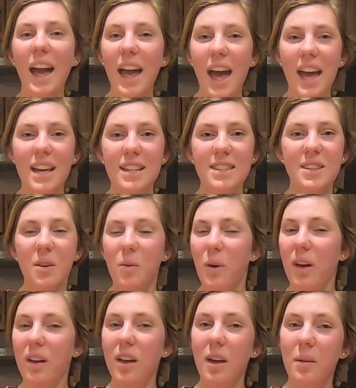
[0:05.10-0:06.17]
guys,
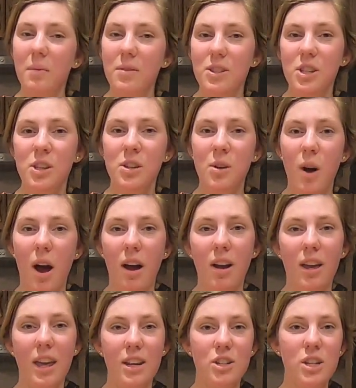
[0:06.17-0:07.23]
welcome to
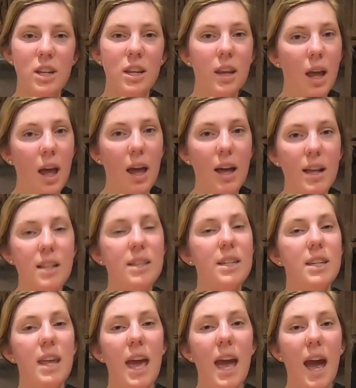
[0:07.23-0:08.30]
our kitchen.
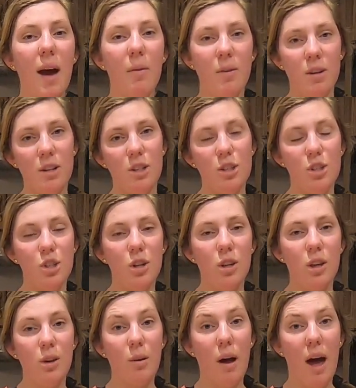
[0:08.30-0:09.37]
Today I wanted to show
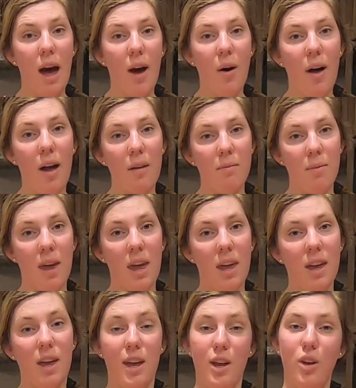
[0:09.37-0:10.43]
you how I
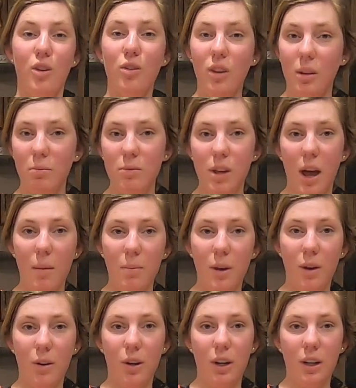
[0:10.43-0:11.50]
make cream top
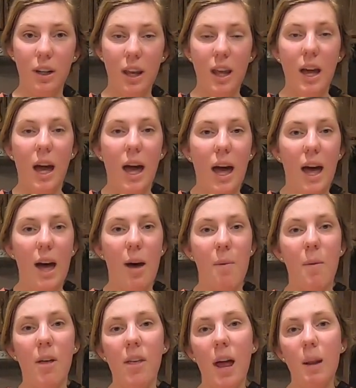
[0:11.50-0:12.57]
yogurt. A
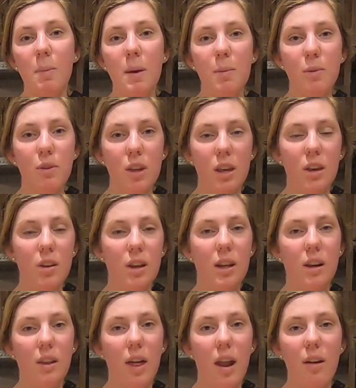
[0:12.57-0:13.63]
lot of people think you
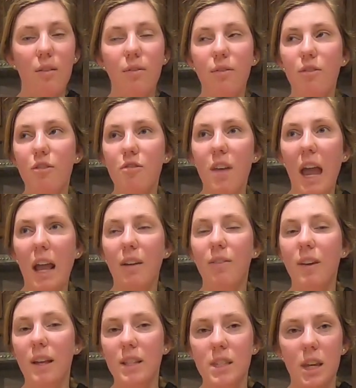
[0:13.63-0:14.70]
need a lot of
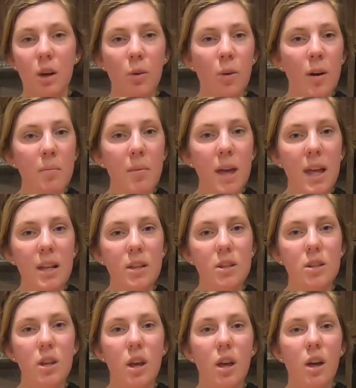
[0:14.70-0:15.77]
fancy
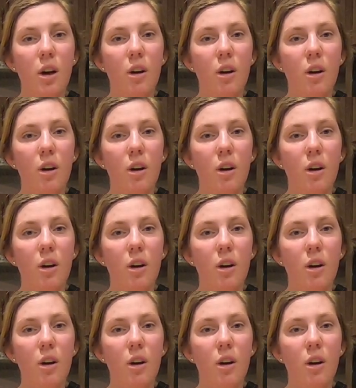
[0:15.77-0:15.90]
equipment